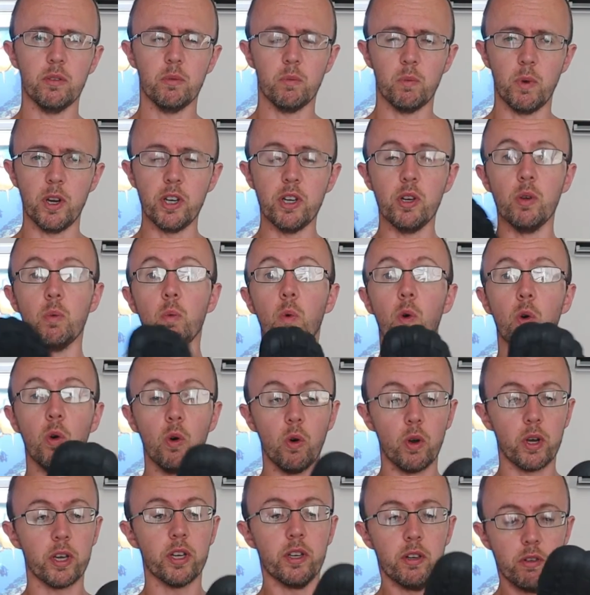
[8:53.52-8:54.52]
when you
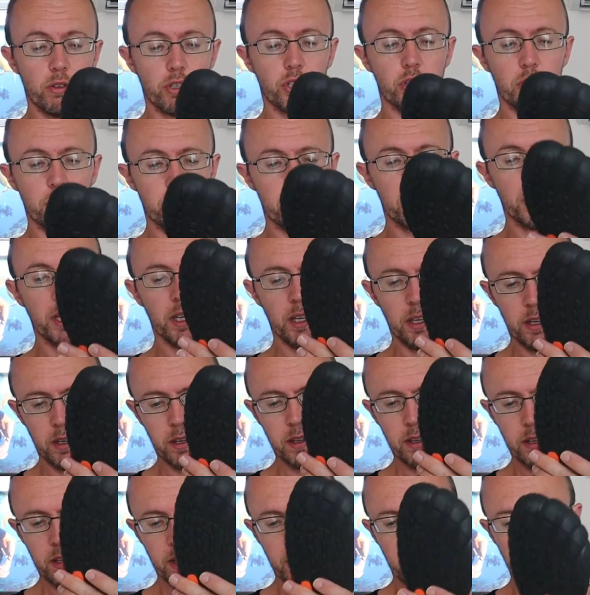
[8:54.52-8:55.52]
walk, you should be
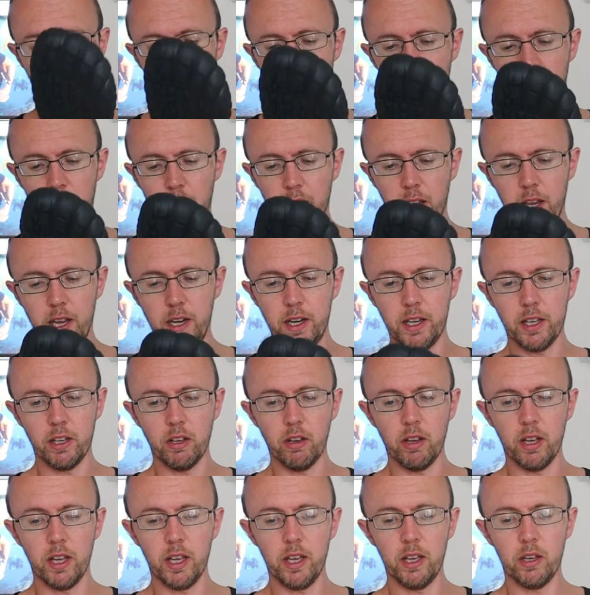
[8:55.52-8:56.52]
hitting
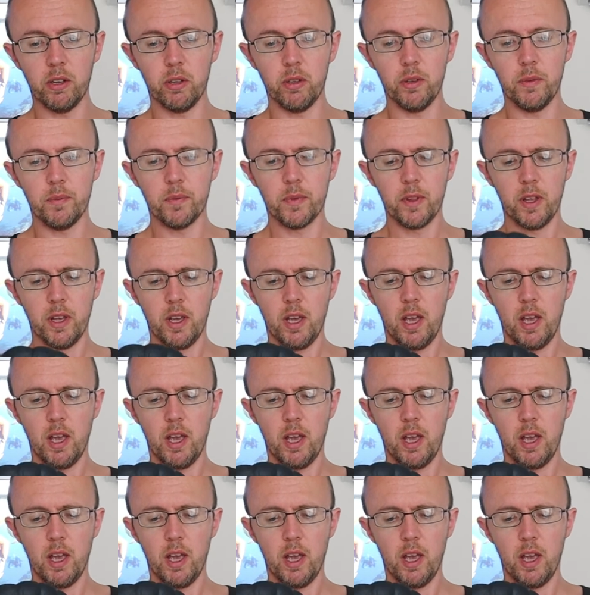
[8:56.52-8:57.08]
your heel